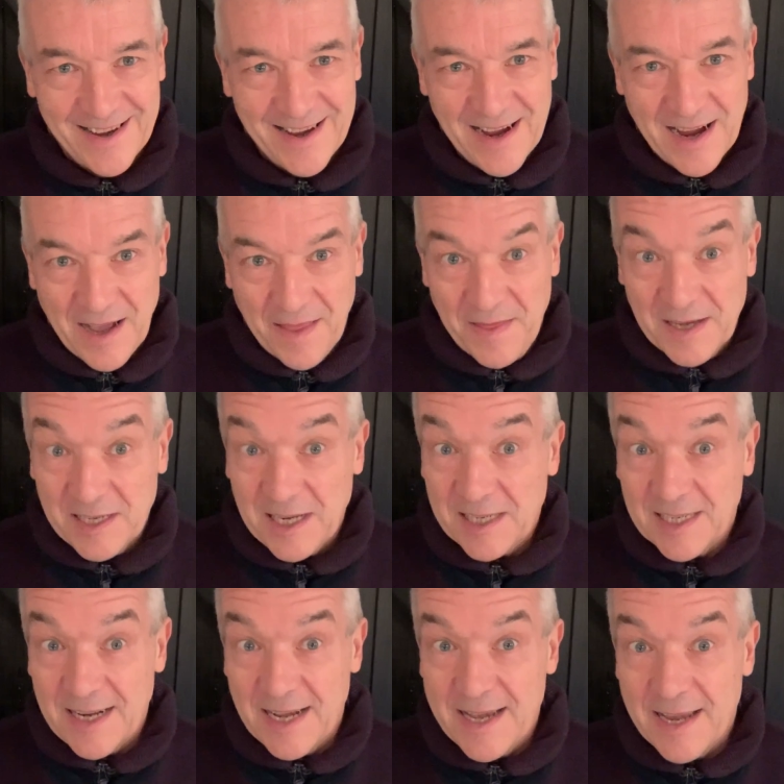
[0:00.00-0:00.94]
There's a
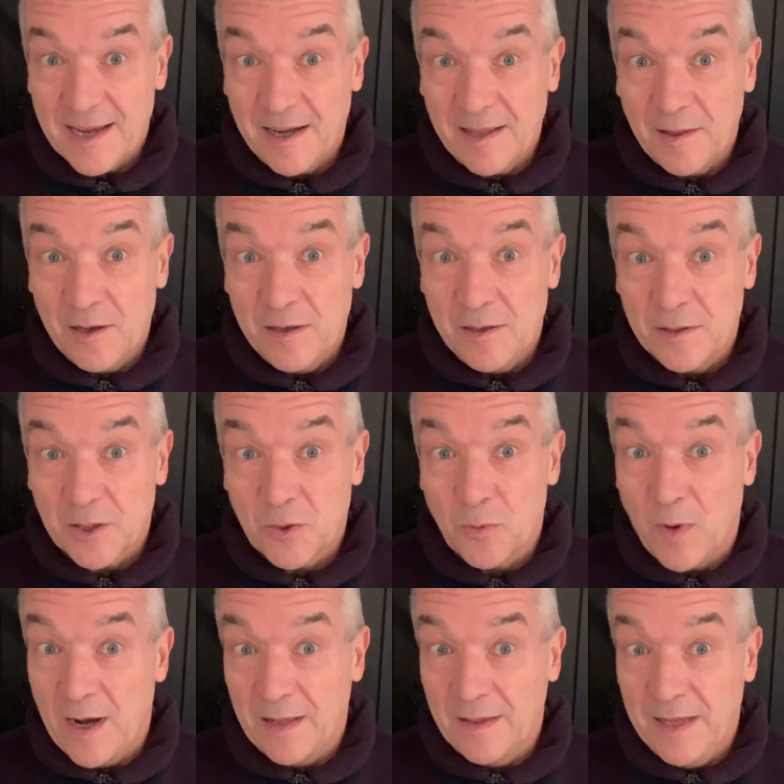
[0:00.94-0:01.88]
saying I learnt
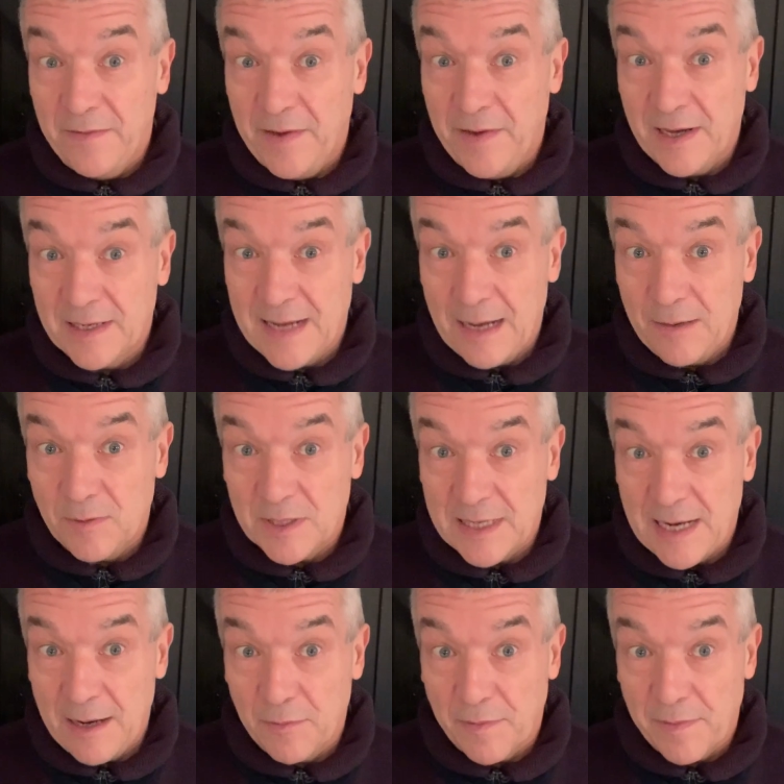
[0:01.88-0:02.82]
while living down
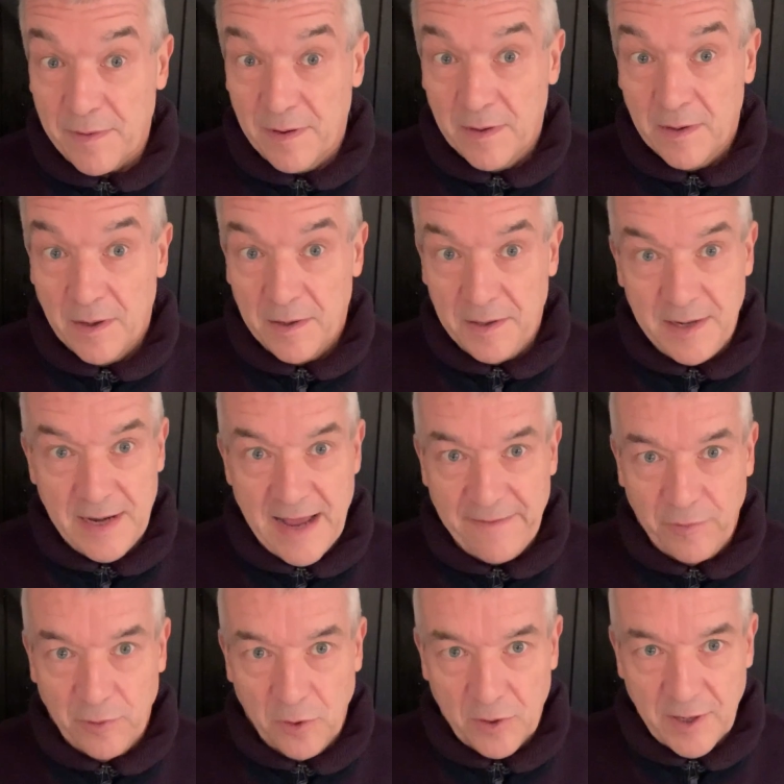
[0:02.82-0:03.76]
south. Never
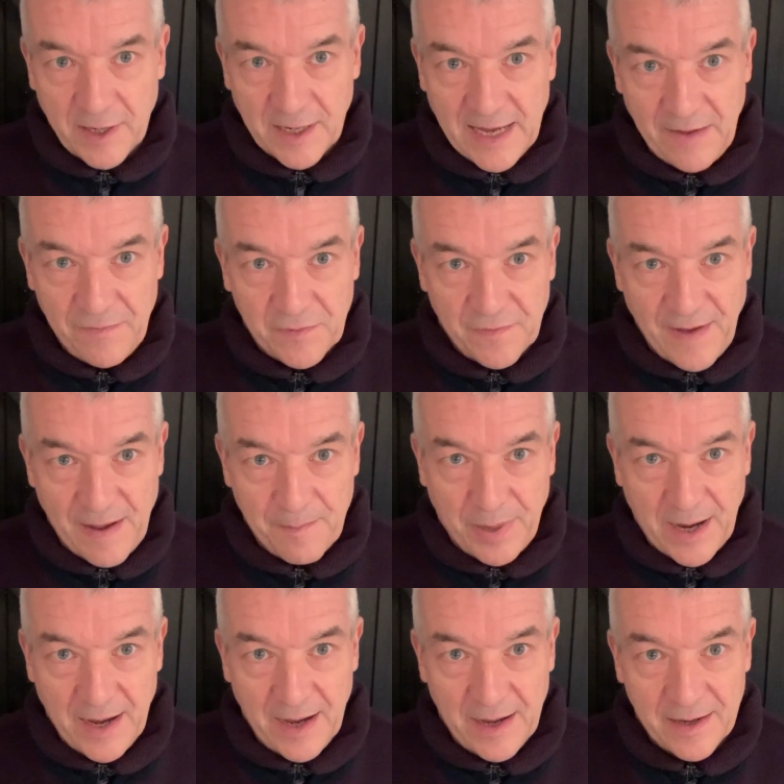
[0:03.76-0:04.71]
look a gift
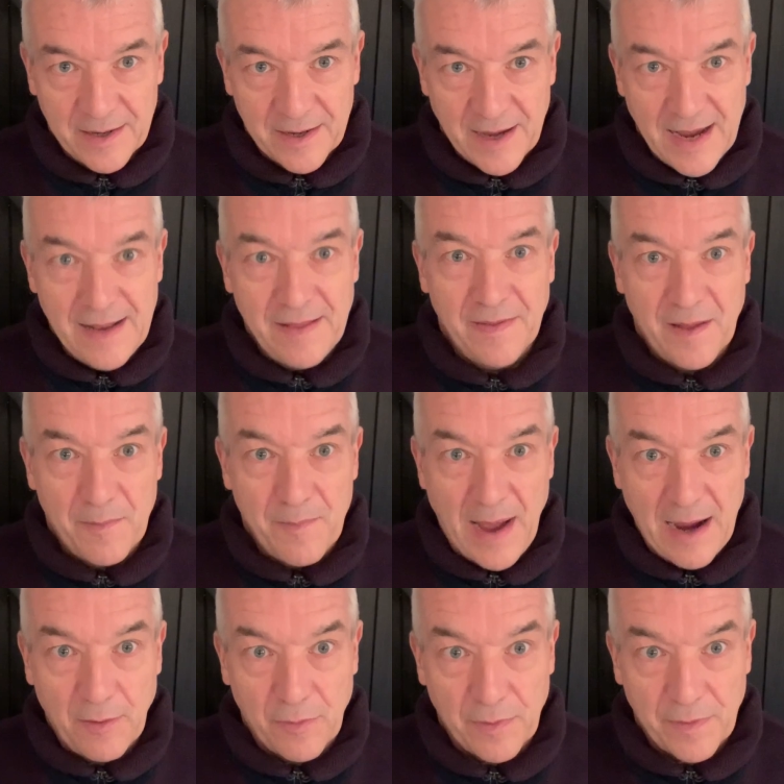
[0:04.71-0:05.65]
vampire in the
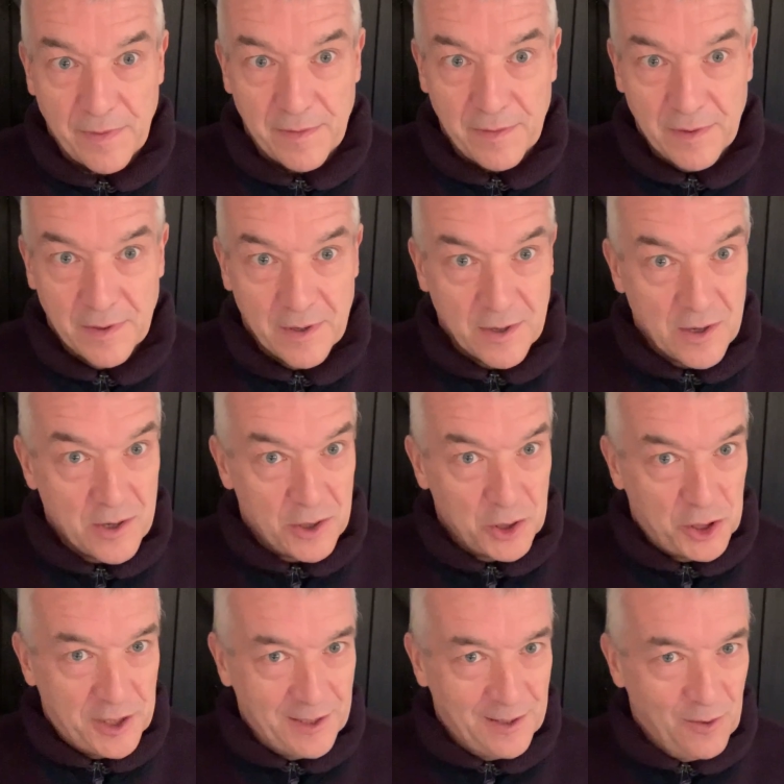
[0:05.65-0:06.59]
mouth.
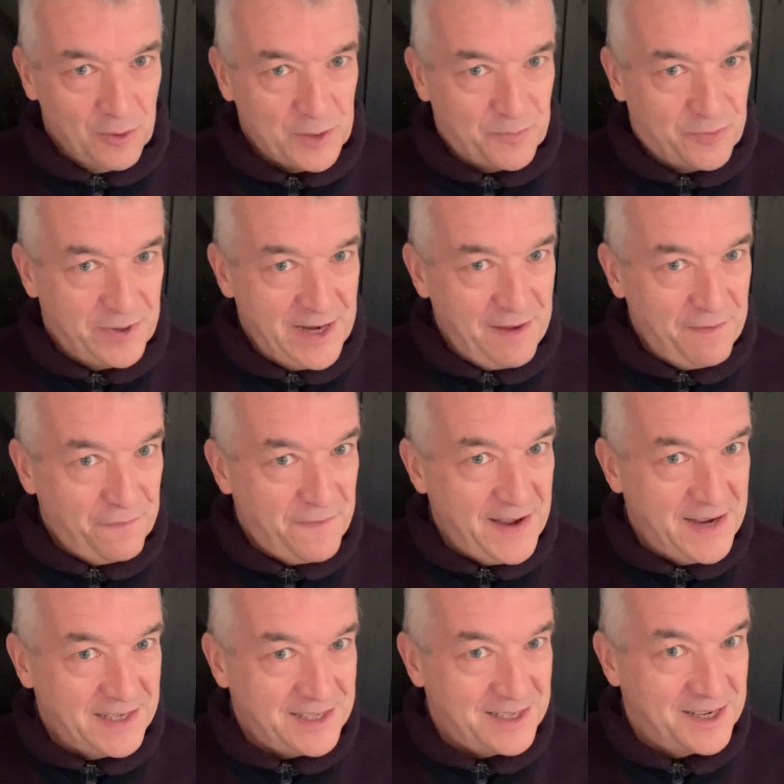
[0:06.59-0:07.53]
She looked pretty
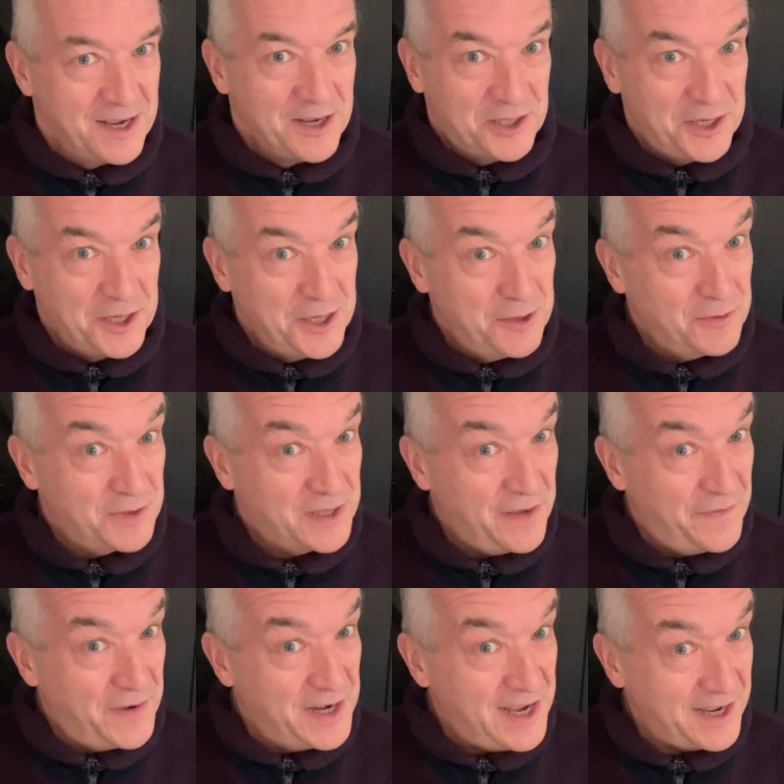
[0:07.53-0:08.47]
fit, to use the
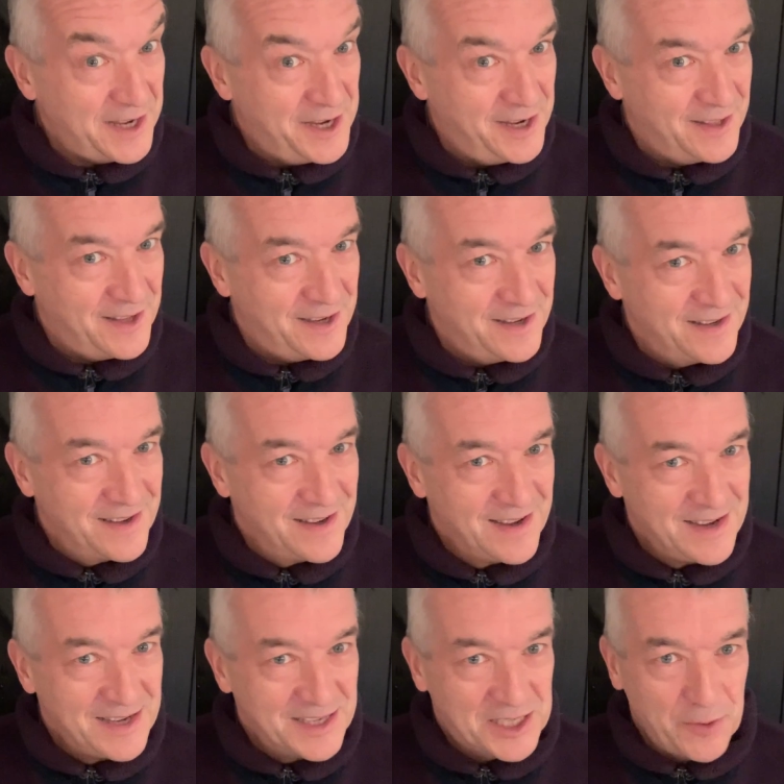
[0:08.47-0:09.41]
vernacular,
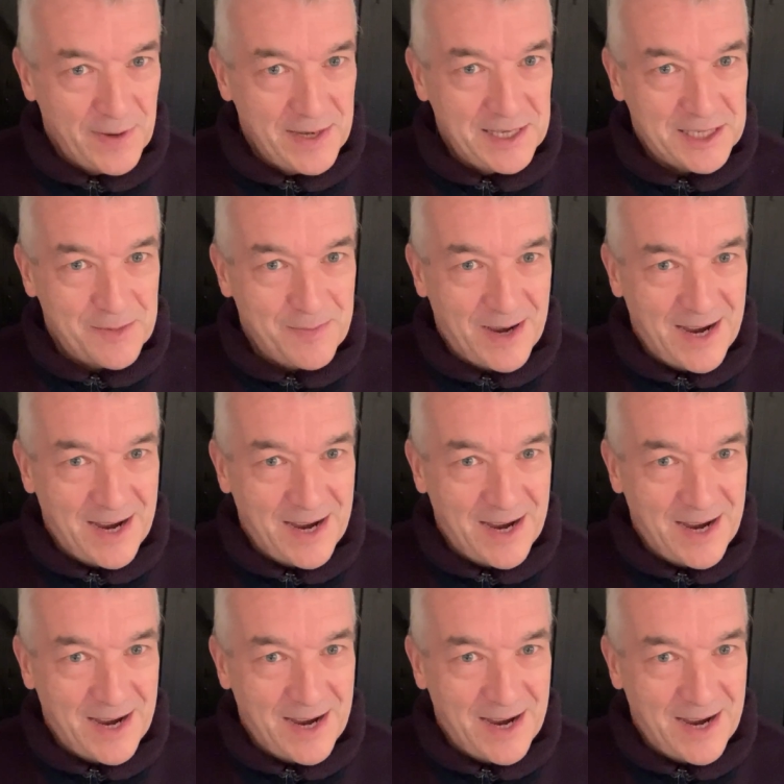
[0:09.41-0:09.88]
so into my